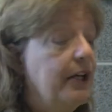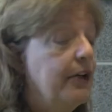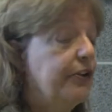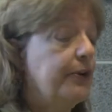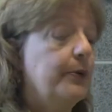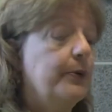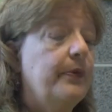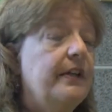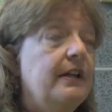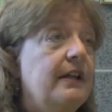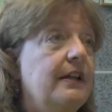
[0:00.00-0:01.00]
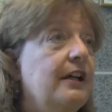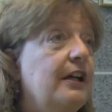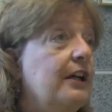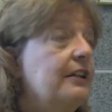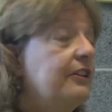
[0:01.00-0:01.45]
So the
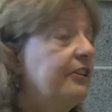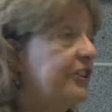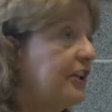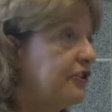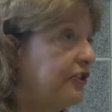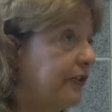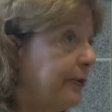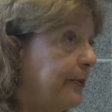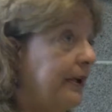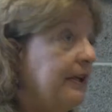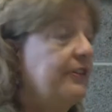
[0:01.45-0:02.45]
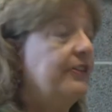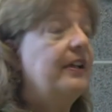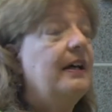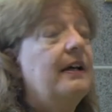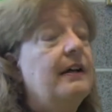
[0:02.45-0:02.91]
discussion threads,